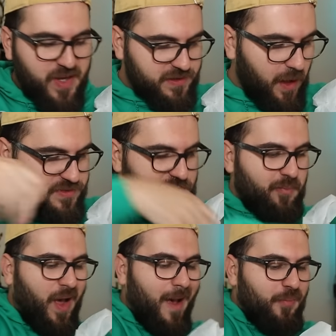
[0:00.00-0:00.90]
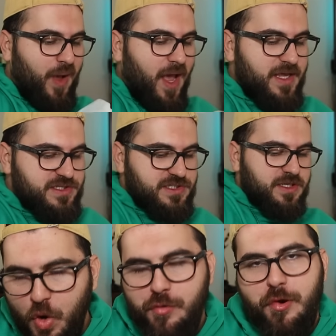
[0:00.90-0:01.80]
picked up some
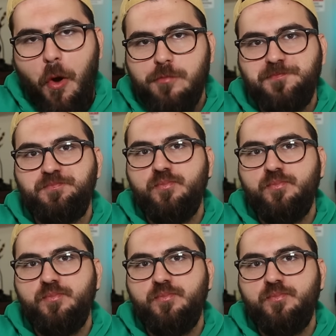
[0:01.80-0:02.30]
Popeyes. You know,